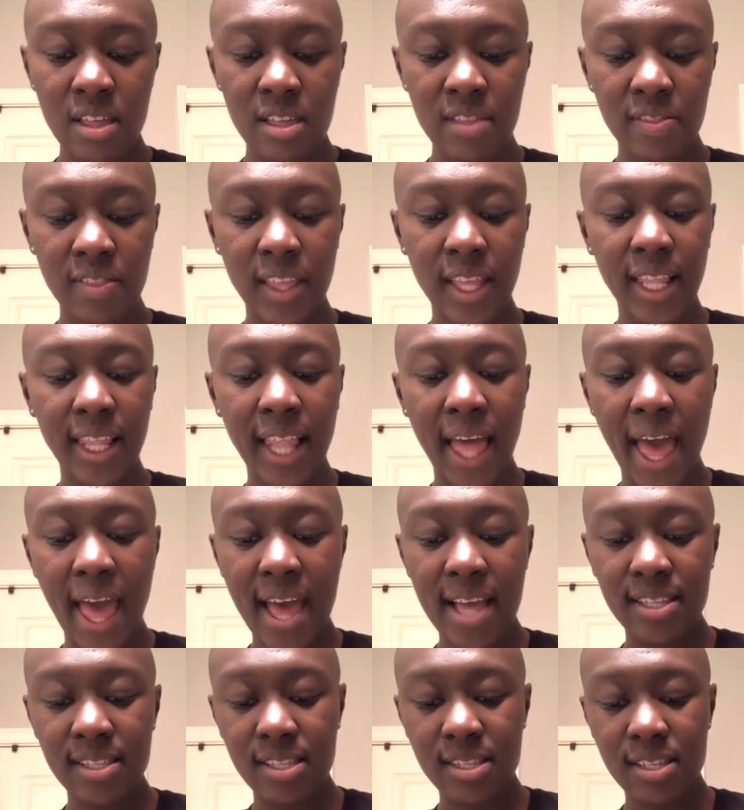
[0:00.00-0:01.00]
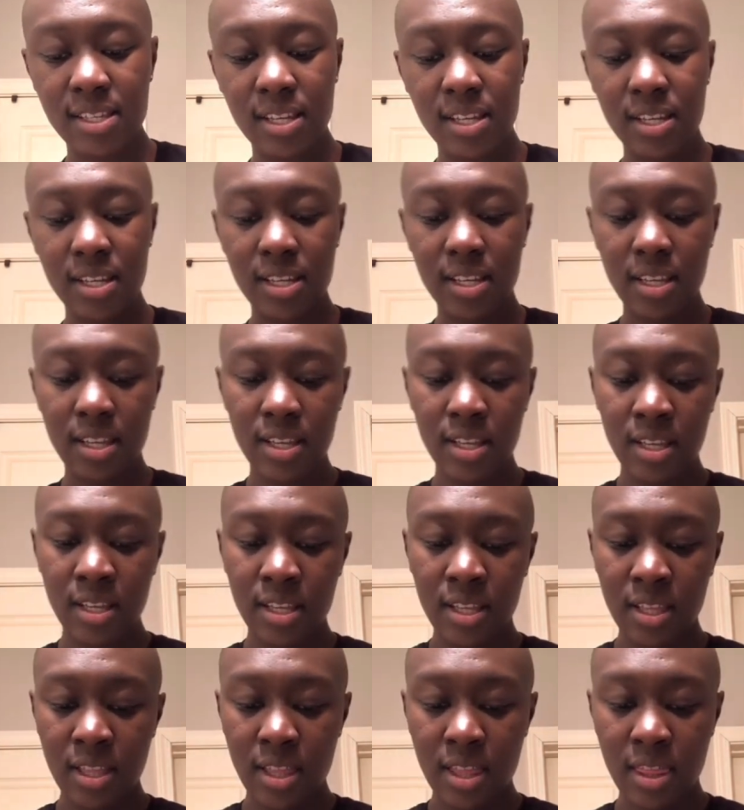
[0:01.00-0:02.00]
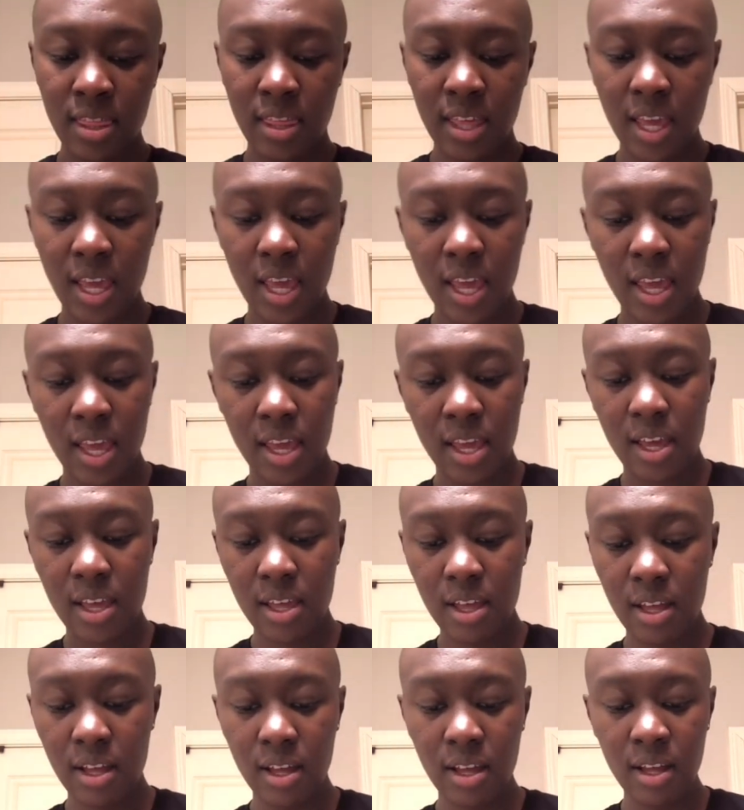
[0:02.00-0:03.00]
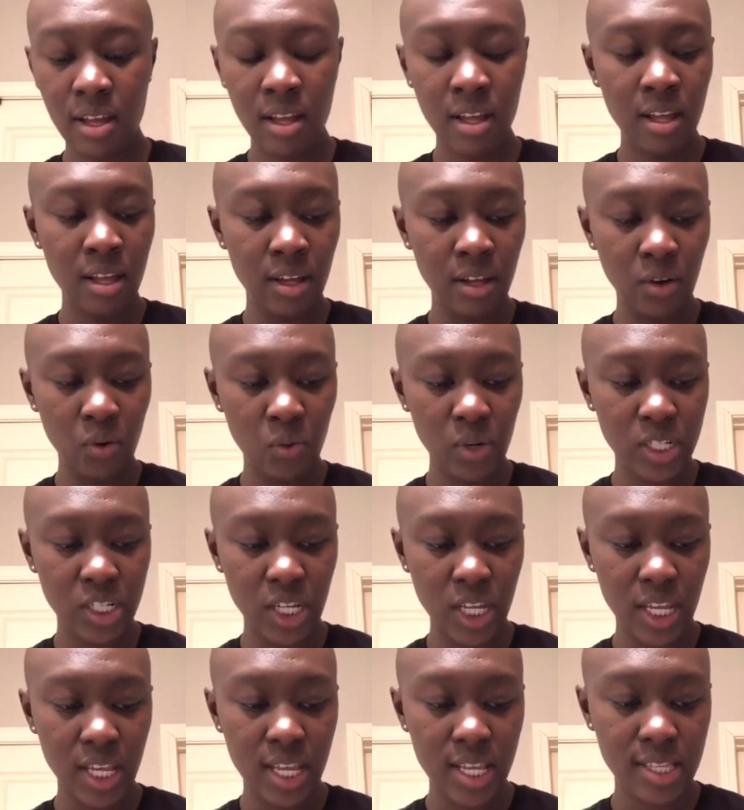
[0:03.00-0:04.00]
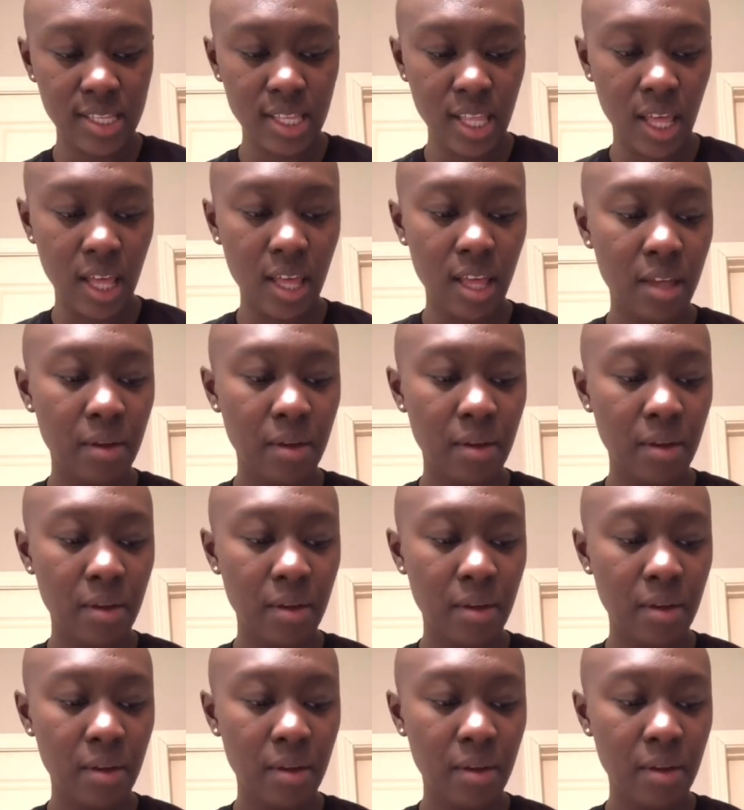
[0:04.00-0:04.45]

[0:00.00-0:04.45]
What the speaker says: the last thing, which is the